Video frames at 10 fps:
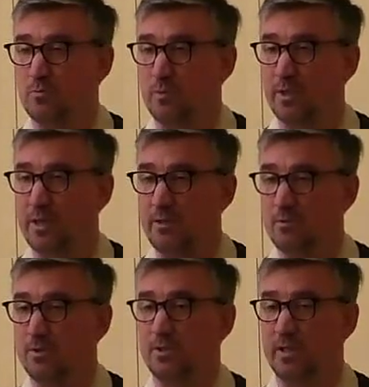where he
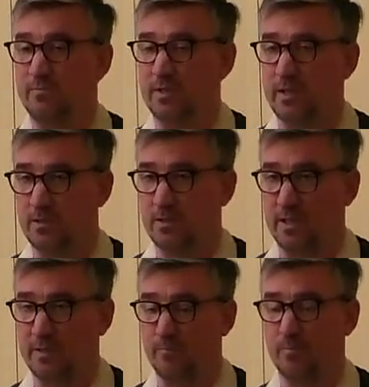was living at the
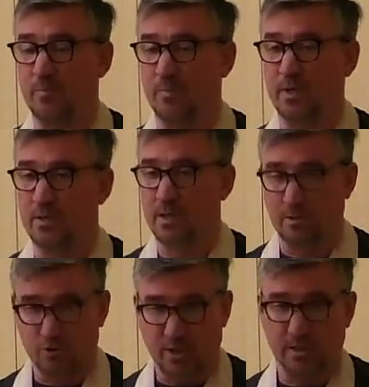time, but in
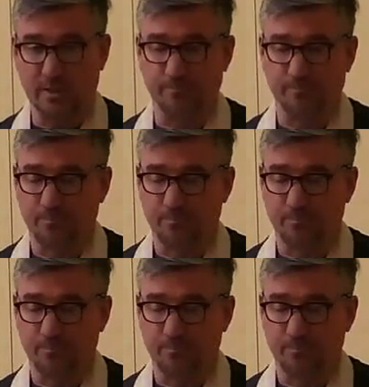Darjeeling.